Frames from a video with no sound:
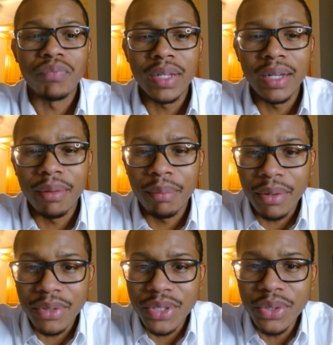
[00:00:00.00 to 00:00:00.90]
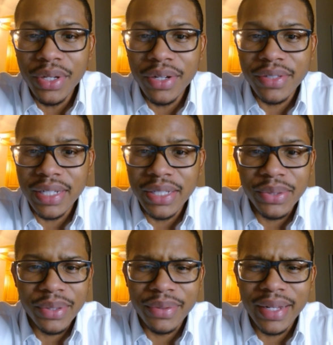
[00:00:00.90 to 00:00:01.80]
About 2 years
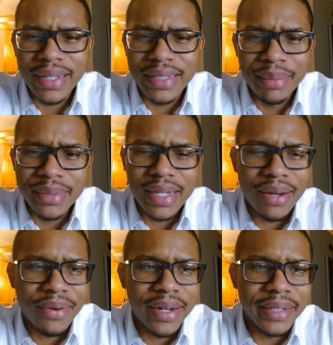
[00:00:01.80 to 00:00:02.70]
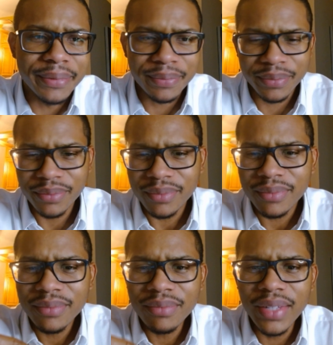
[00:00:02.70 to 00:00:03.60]
into it, we're like, something's not right.
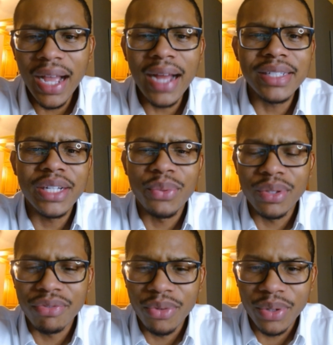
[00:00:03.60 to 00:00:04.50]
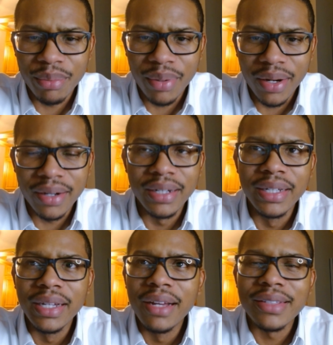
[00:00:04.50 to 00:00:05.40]
I checked with the Florida bar.
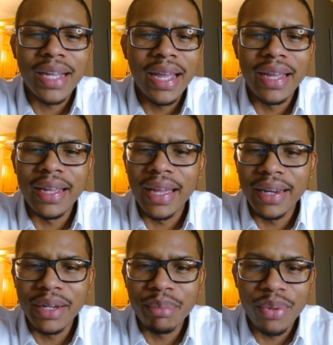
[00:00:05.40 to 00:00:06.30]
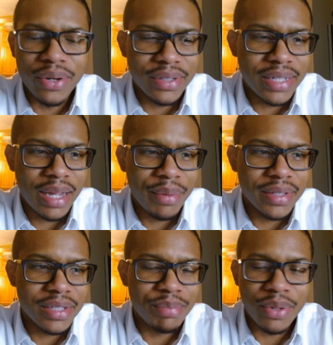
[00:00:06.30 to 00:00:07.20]
It's like, hey, at any point in time,
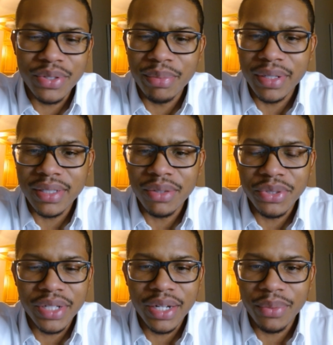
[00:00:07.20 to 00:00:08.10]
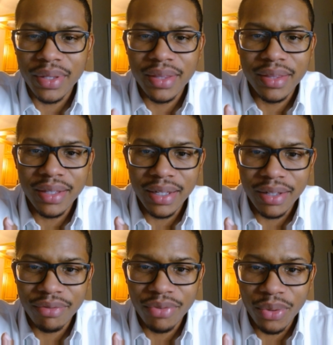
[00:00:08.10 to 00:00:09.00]
has this person been associated with
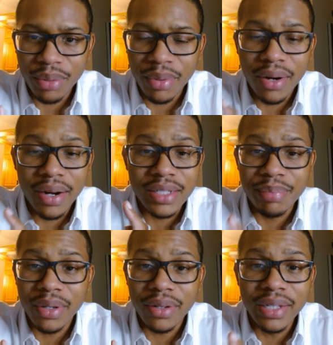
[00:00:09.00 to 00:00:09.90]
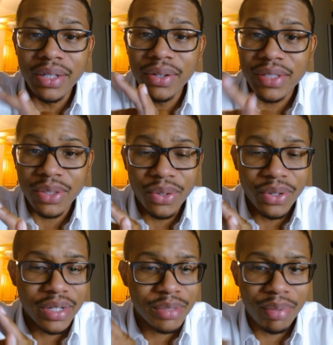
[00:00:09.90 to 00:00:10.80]
Florida bar as paralegal, as a
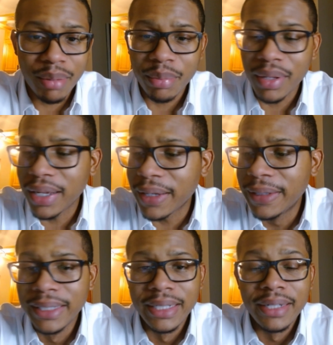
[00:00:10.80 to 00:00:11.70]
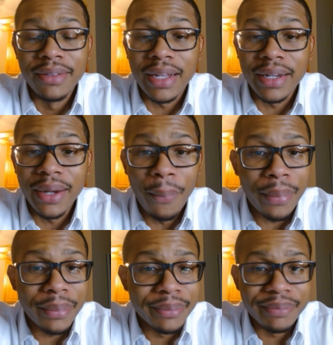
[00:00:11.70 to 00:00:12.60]
lawyer, as blah, blah, blah? Like,
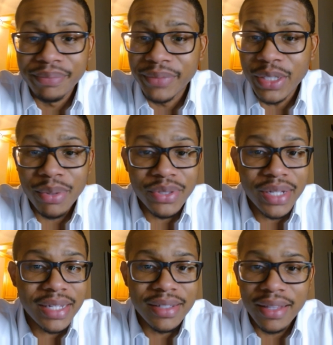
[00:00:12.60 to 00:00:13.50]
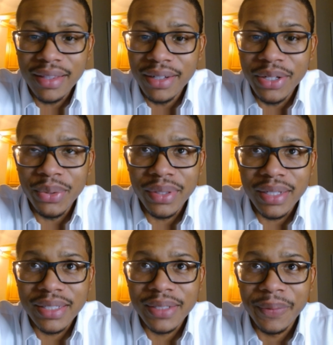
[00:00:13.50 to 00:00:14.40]
nope, this person has nothing to do with
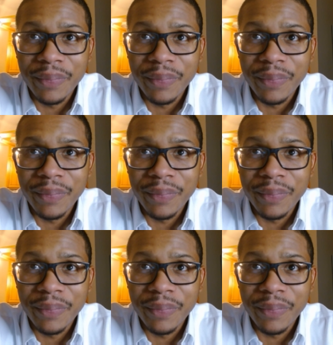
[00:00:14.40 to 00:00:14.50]
us.